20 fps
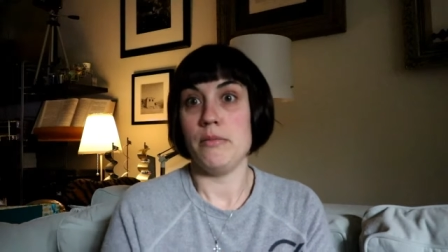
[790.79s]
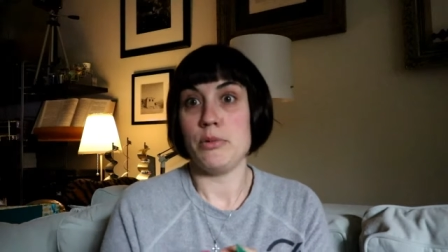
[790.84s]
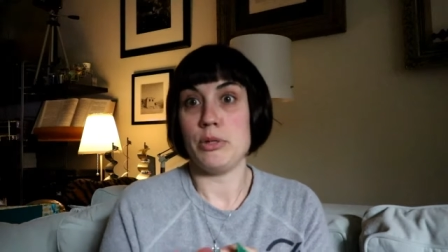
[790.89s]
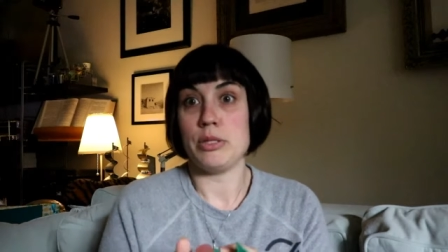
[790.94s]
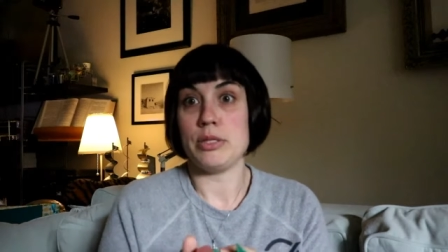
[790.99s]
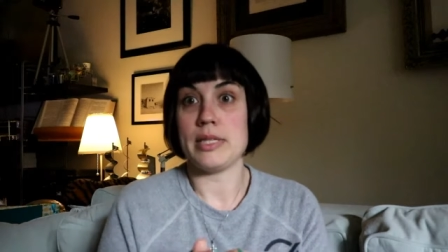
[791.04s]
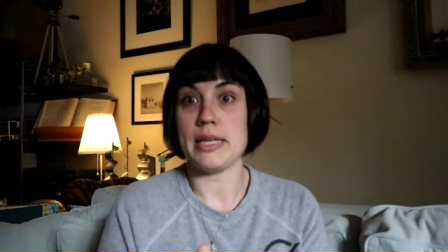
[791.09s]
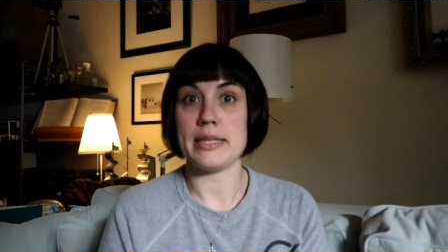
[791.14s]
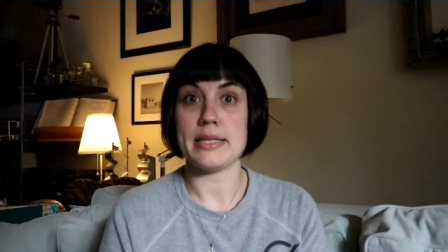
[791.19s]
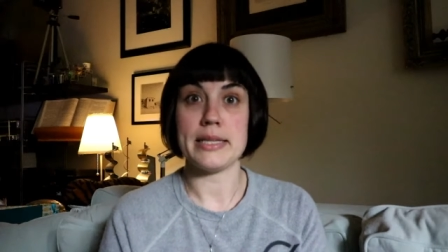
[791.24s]

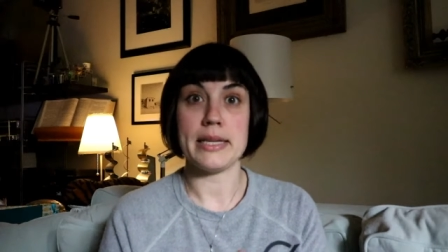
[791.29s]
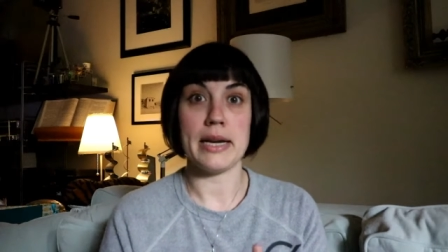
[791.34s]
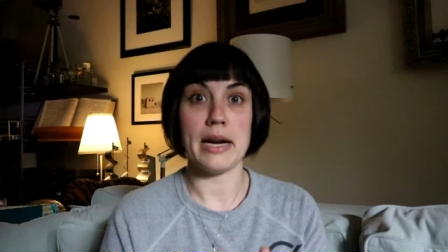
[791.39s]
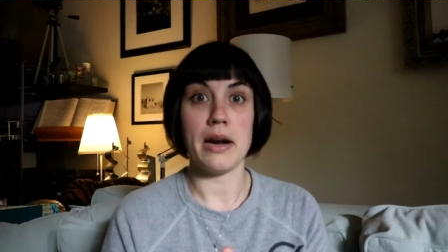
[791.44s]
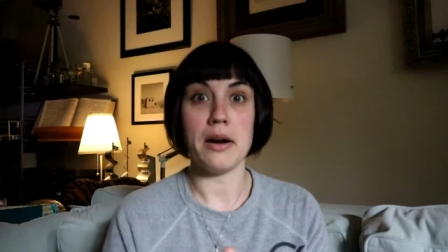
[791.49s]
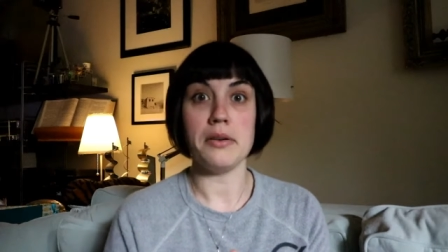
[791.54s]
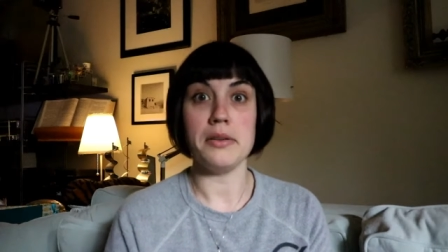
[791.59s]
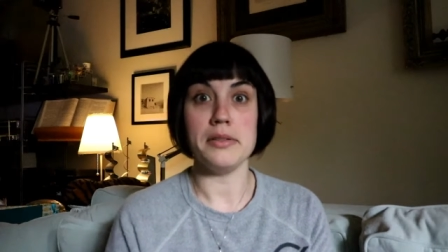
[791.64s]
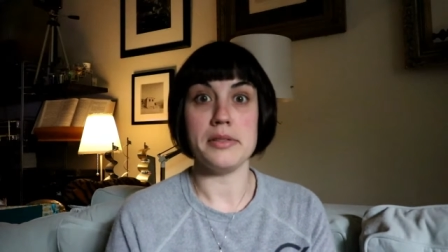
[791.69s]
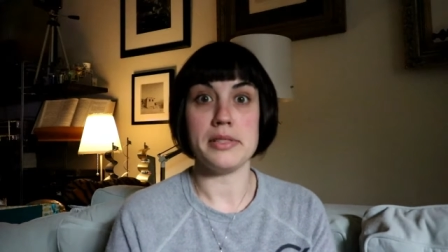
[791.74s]
just test it
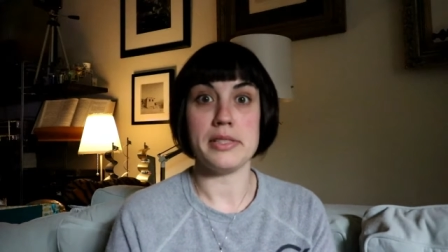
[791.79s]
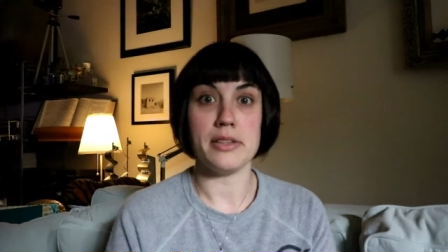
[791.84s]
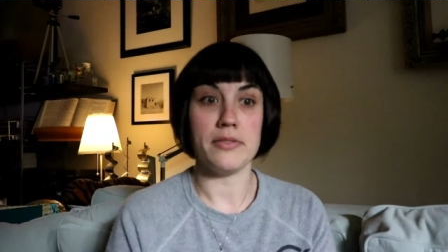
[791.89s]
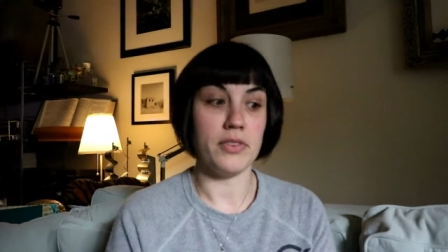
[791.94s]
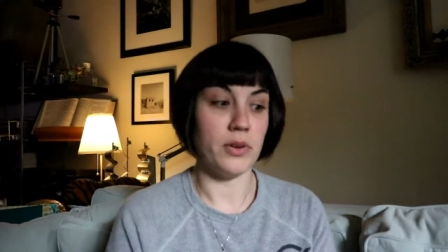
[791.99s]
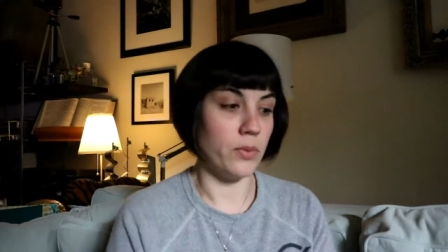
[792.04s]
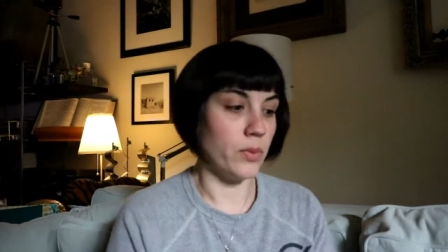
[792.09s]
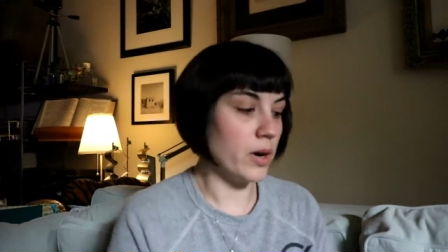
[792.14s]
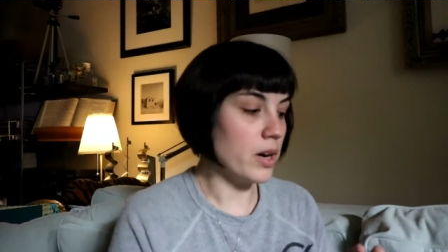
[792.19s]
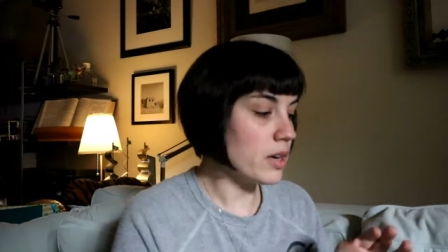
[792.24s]
out and see
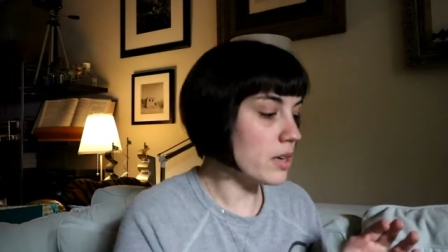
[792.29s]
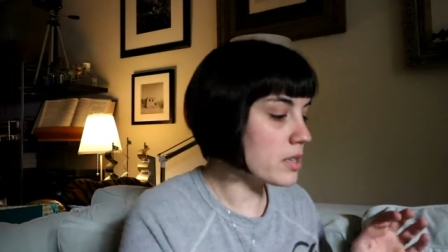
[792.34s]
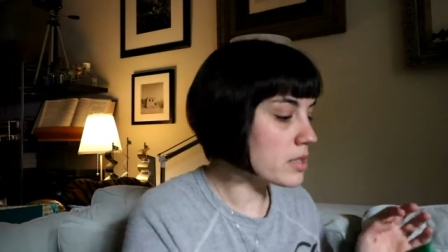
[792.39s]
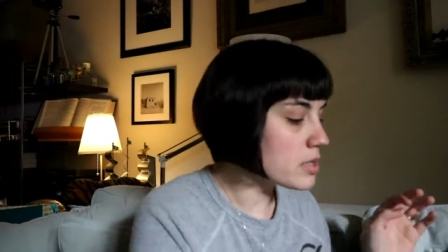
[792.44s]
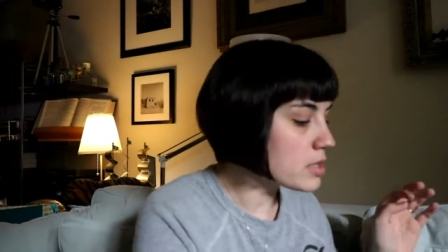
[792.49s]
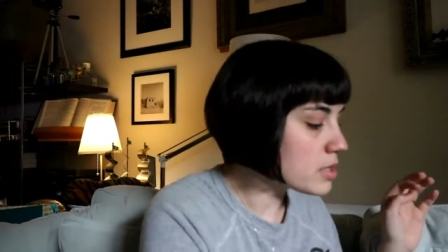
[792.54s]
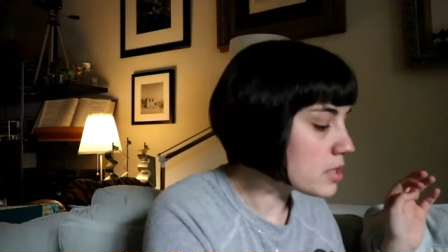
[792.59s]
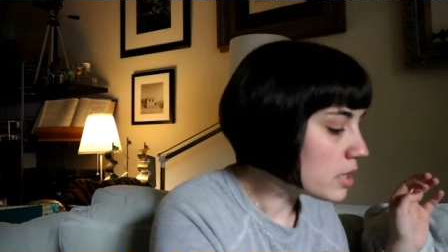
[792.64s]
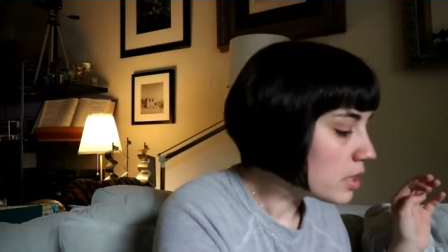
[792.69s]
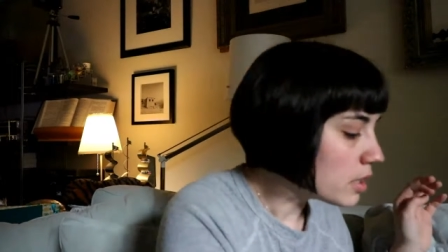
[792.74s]
if it
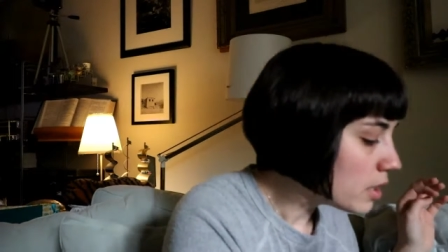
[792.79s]
works.